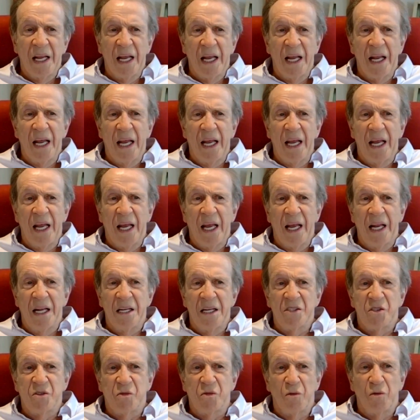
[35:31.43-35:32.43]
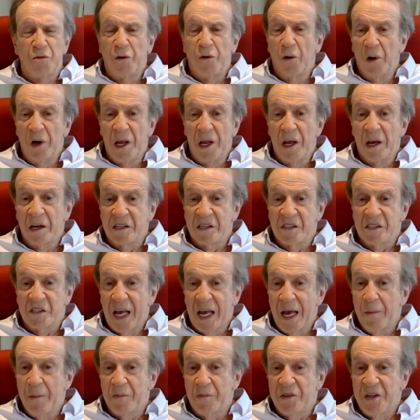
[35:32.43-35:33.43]
It's fully
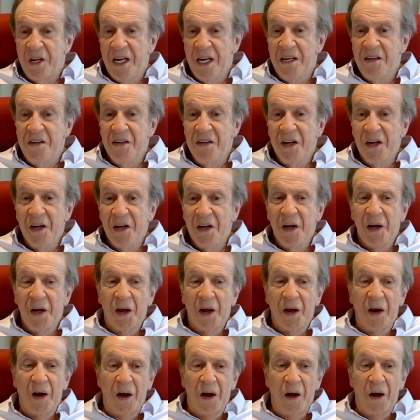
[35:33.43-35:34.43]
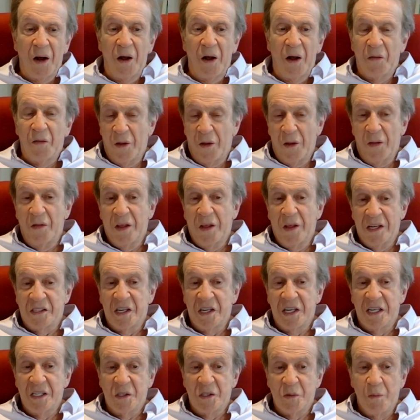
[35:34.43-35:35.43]
accepted
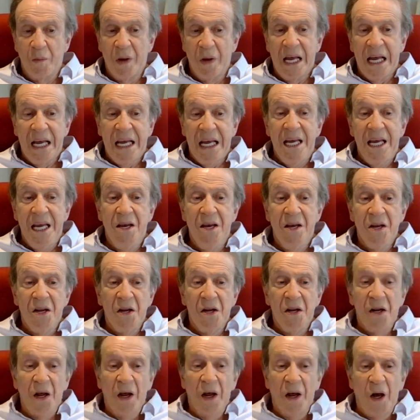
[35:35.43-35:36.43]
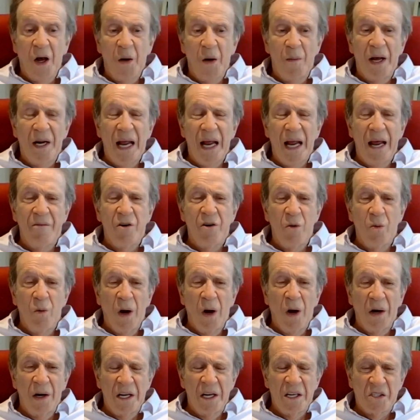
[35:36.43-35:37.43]
that this is me, and
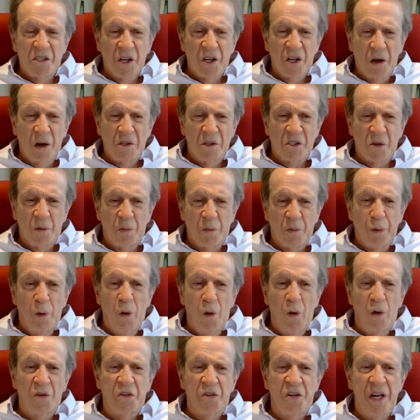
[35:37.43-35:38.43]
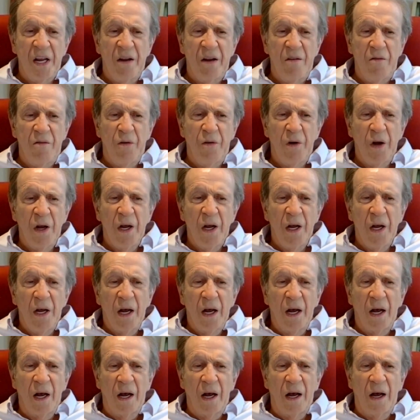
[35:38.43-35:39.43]
everyone is so supportive,
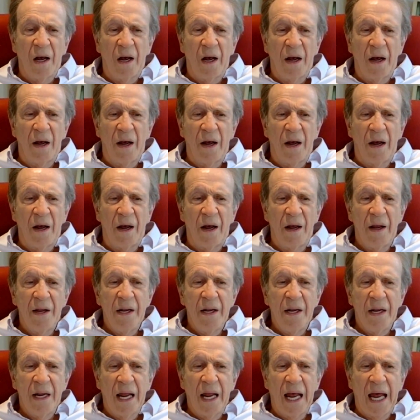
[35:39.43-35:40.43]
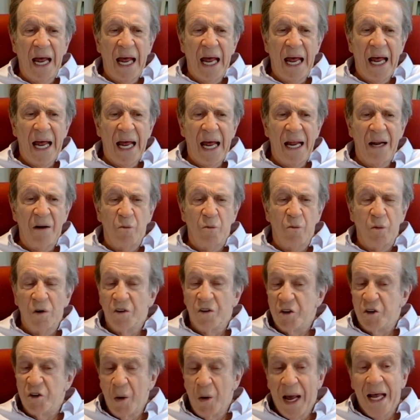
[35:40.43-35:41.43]

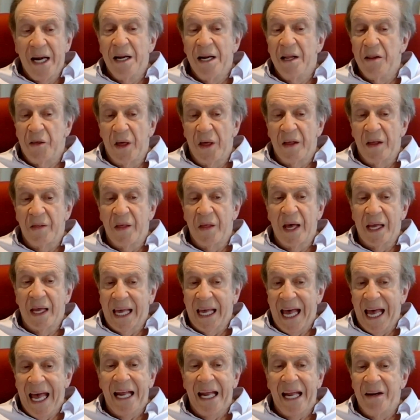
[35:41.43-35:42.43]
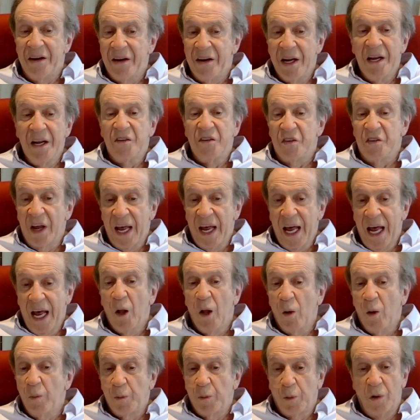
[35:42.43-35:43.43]
and would do anything they can
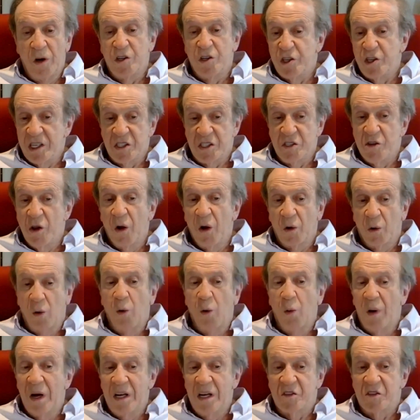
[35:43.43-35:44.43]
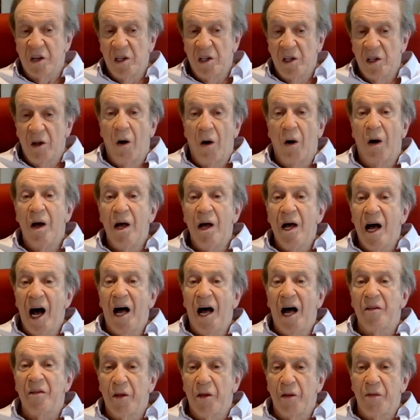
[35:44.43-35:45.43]
to help, which is not always a
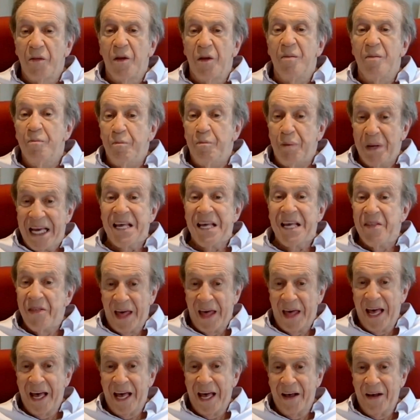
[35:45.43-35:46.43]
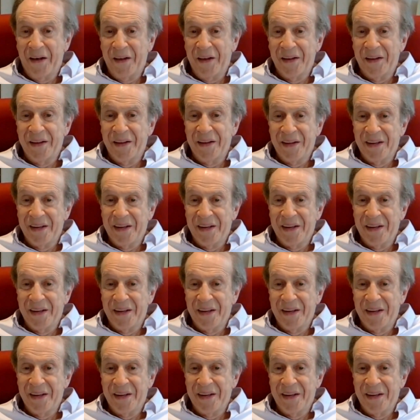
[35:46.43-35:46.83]
lot, other than be there.